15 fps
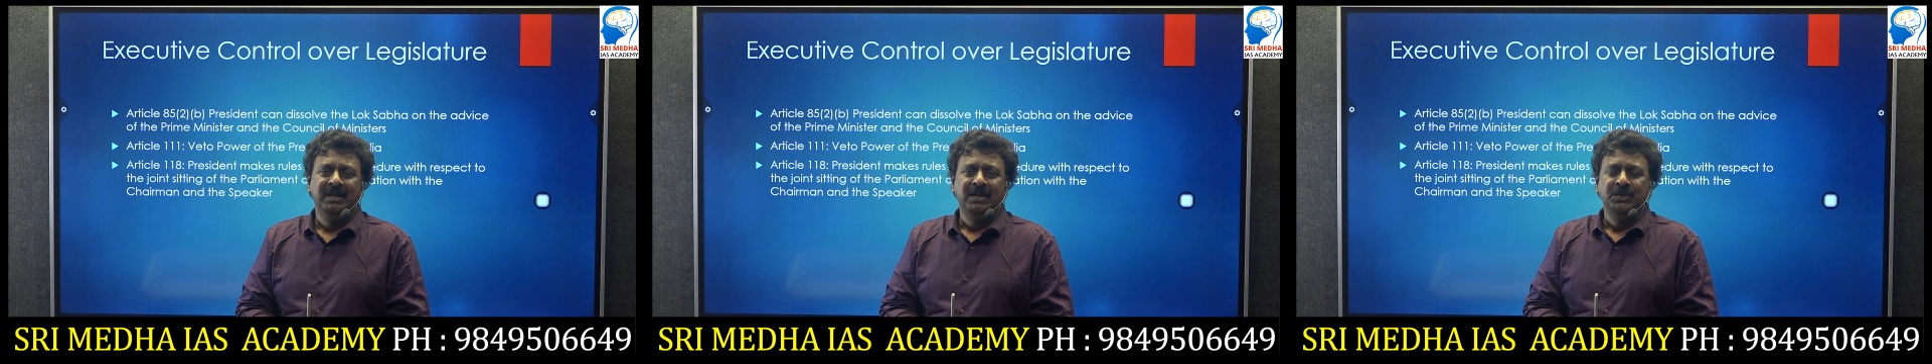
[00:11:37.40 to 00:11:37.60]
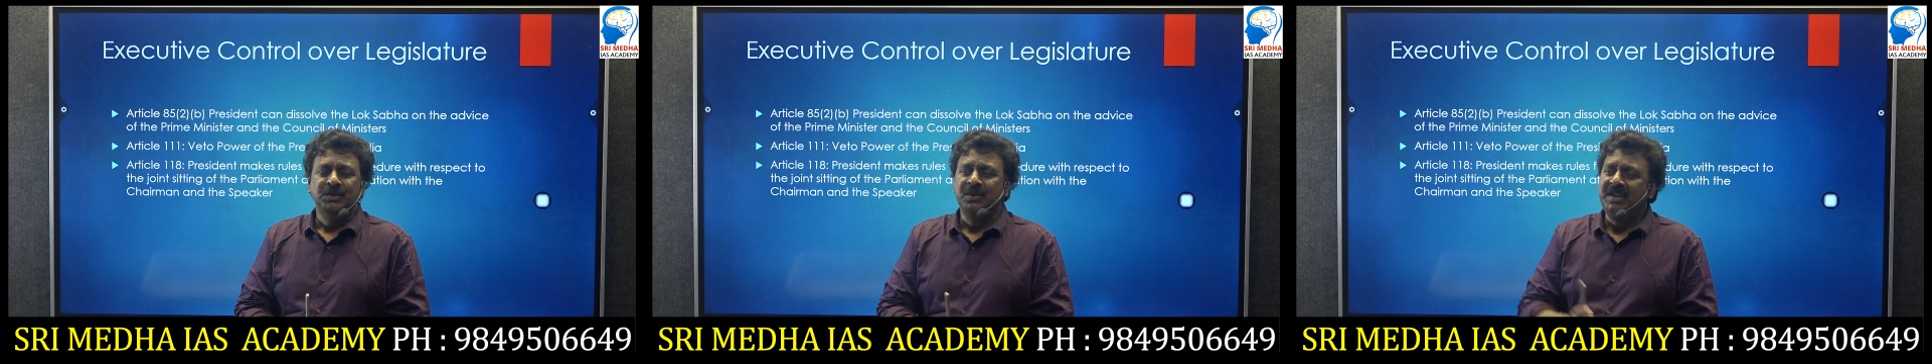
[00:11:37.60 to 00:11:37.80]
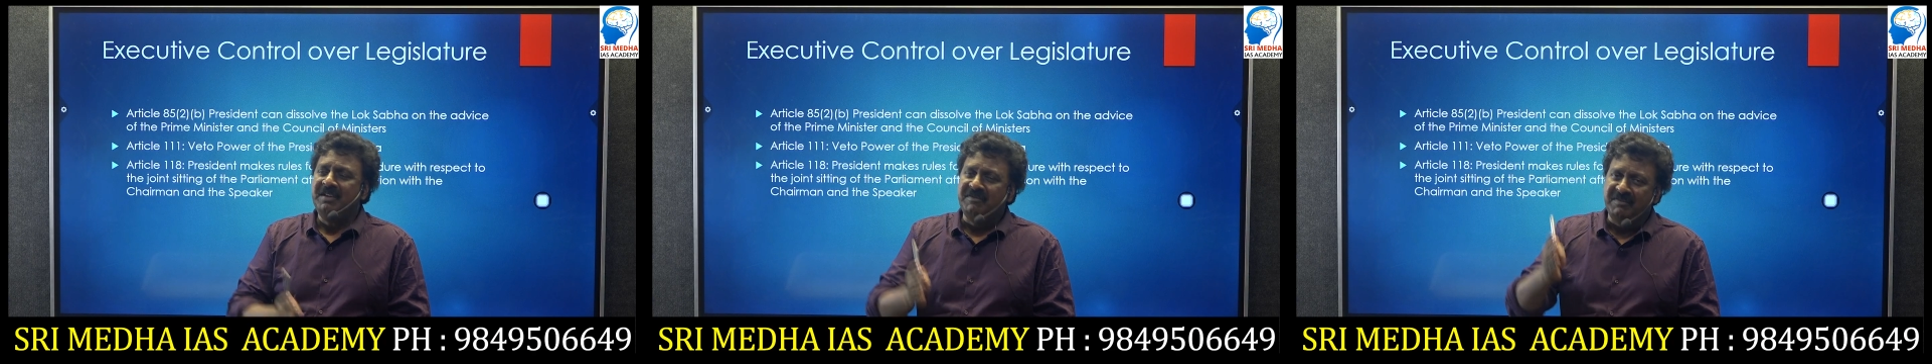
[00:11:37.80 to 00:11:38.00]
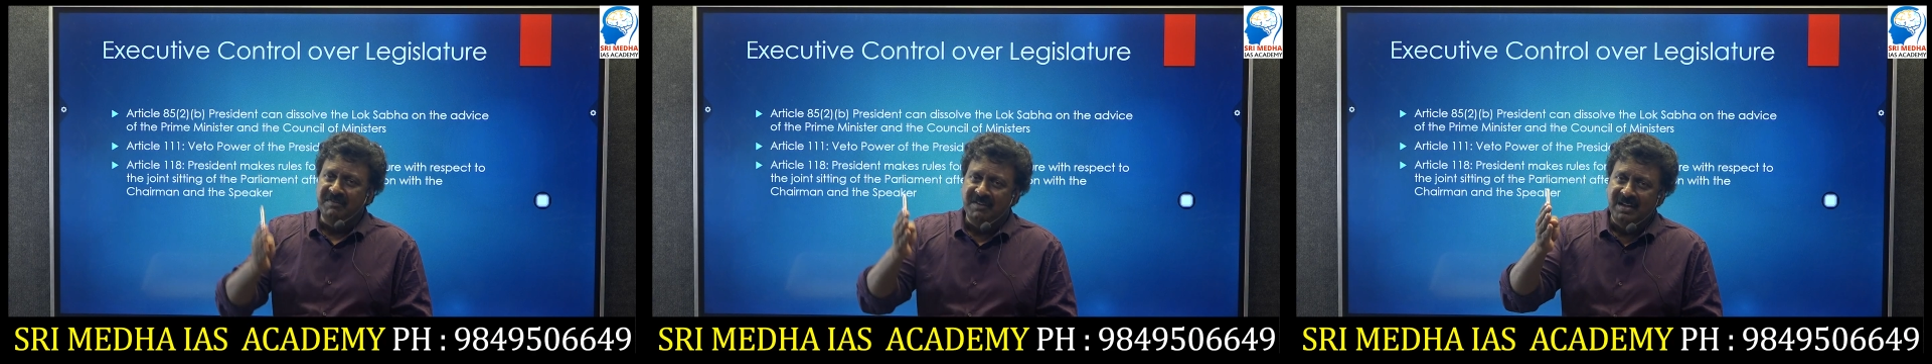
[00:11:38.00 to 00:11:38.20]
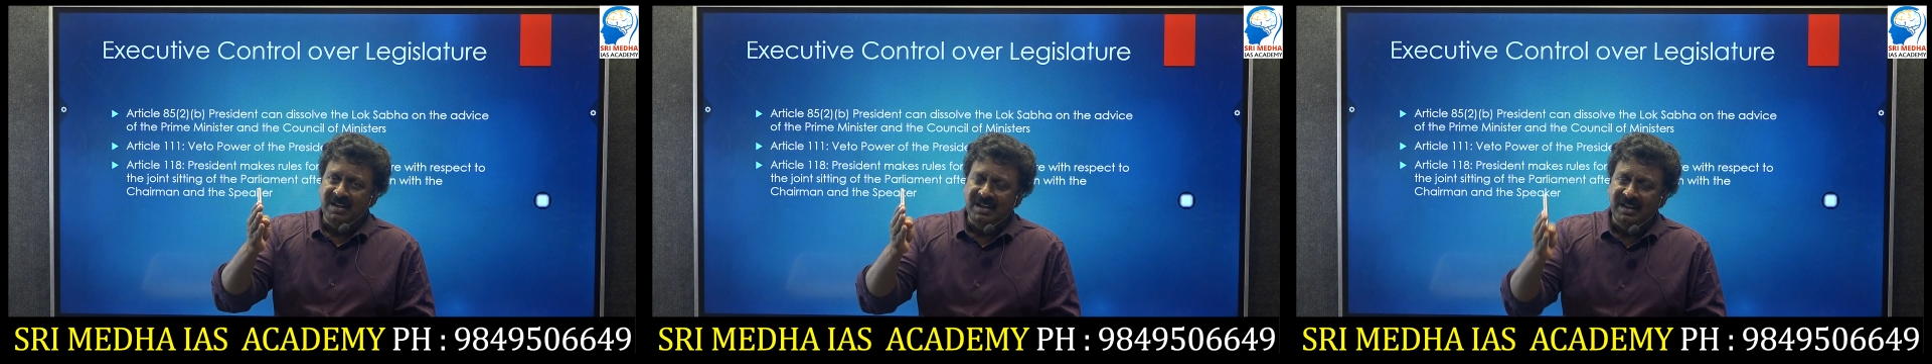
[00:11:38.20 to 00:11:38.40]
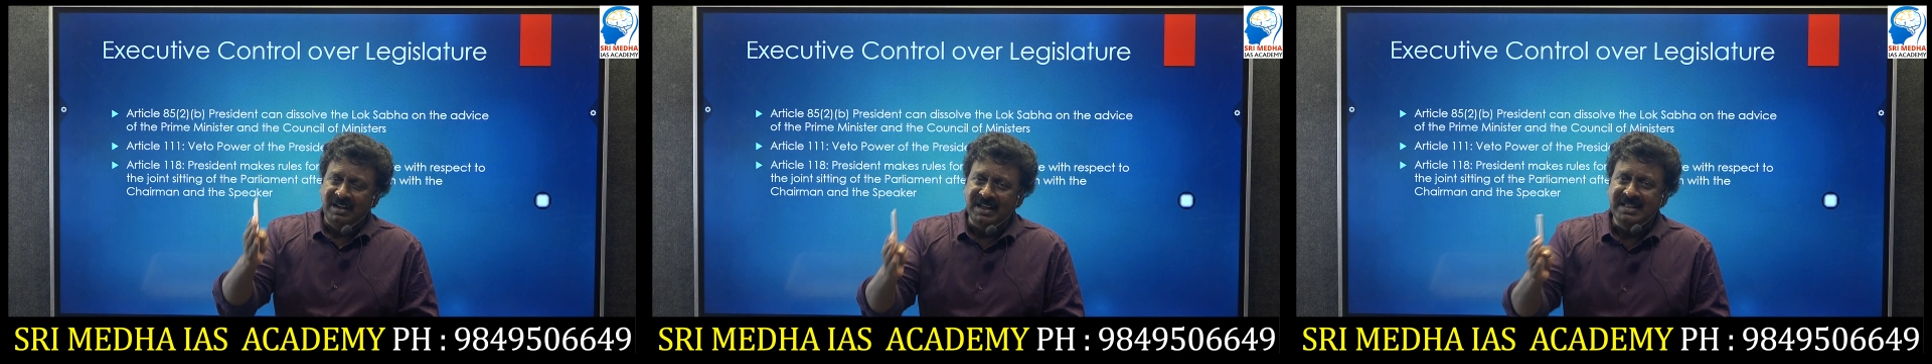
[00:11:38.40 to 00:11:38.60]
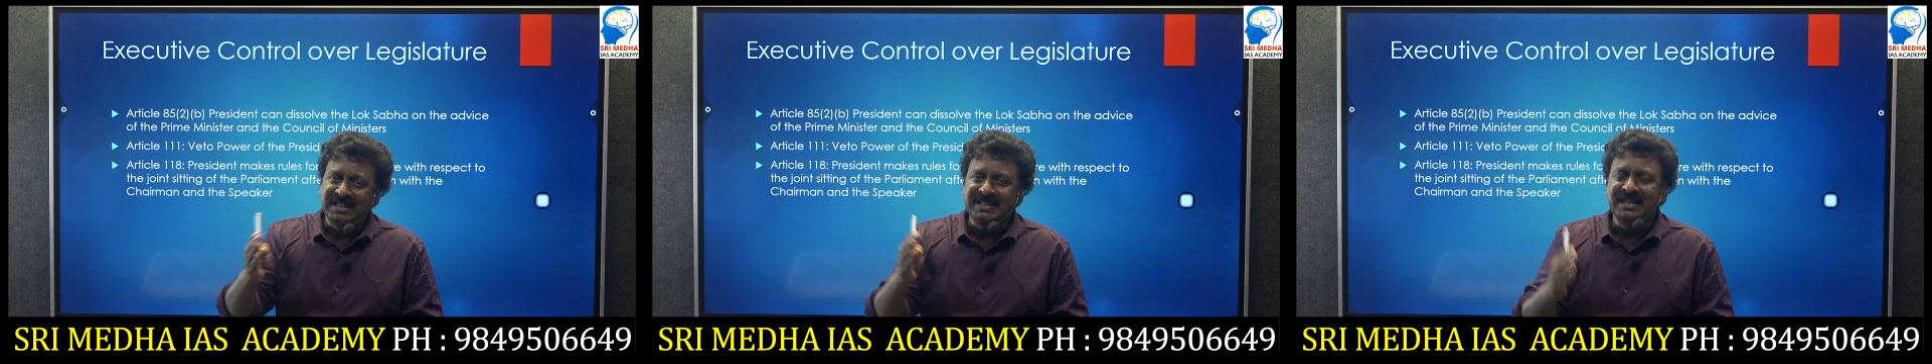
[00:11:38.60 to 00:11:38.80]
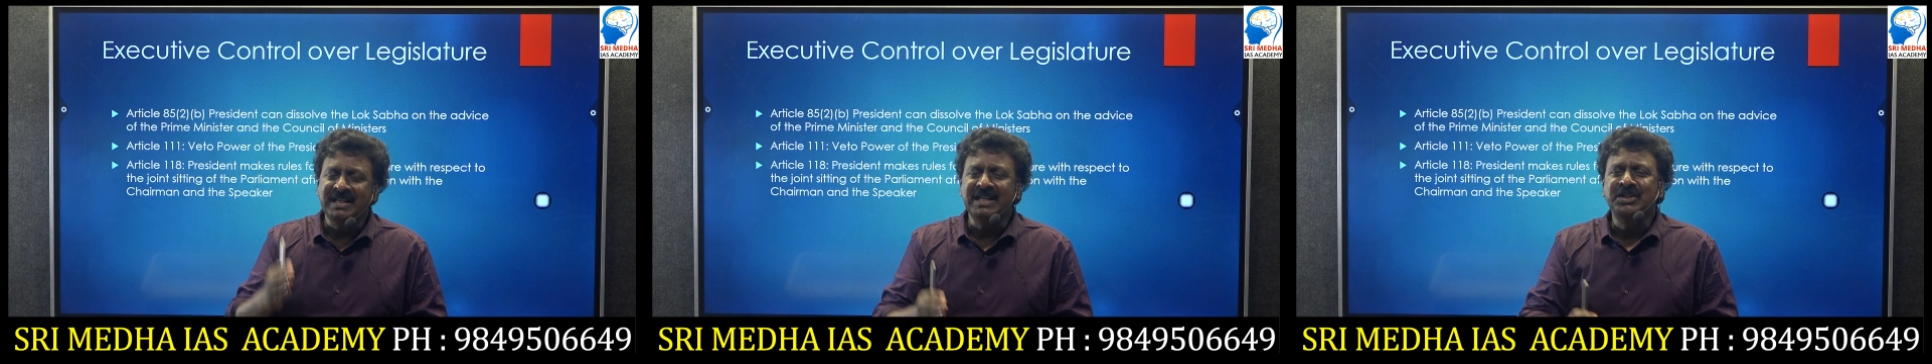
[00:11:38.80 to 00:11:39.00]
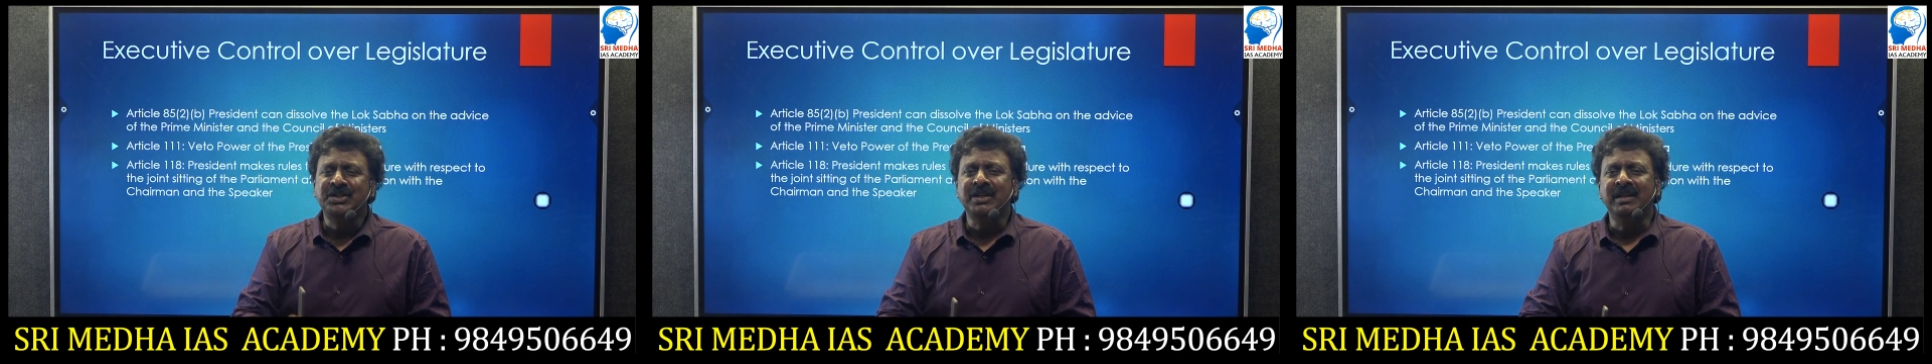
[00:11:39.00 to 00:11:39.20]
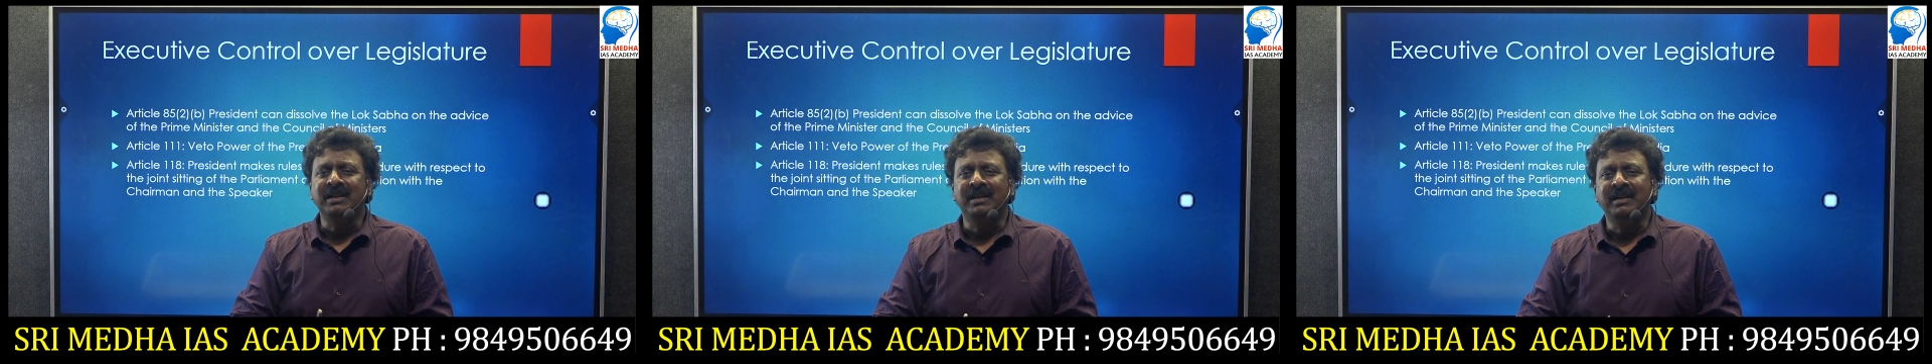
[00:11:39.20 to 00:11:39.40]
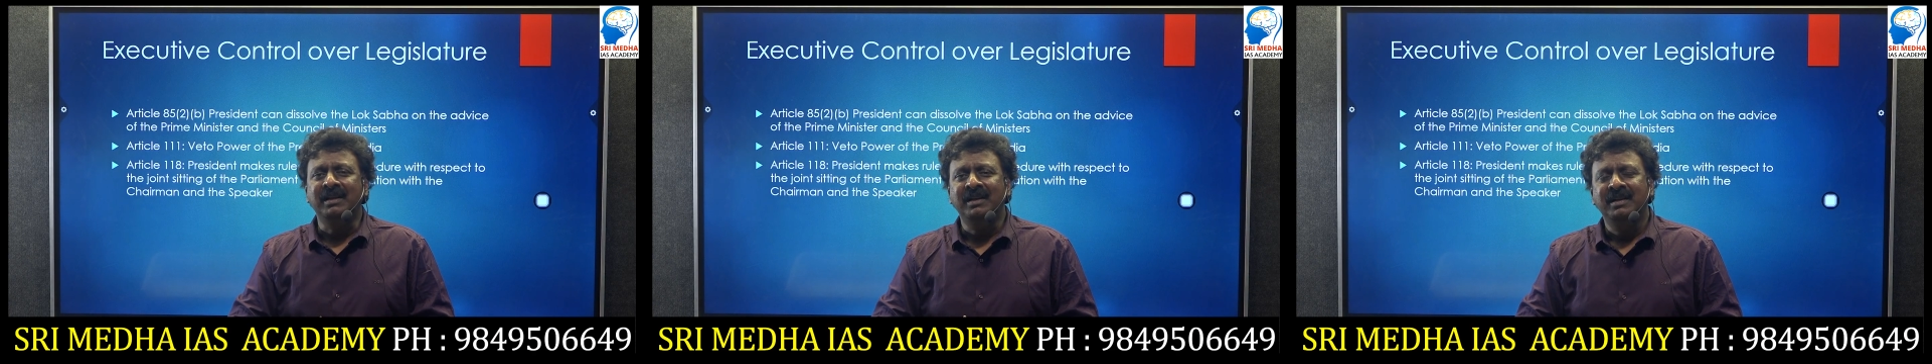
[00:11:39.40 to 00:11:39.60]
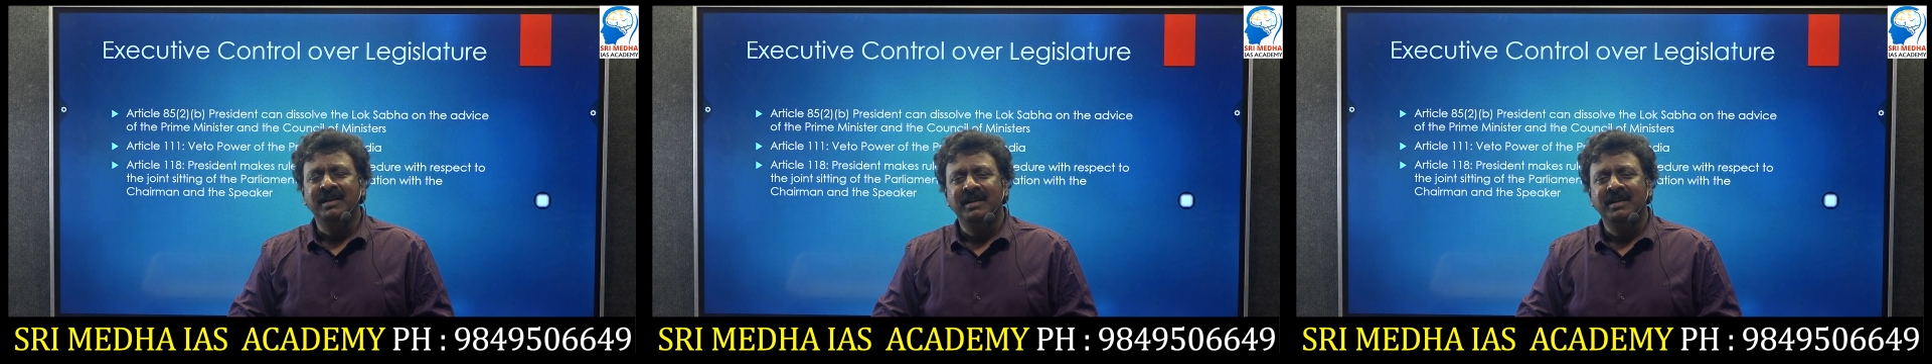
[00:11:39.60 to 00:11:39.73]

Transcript: So if legislature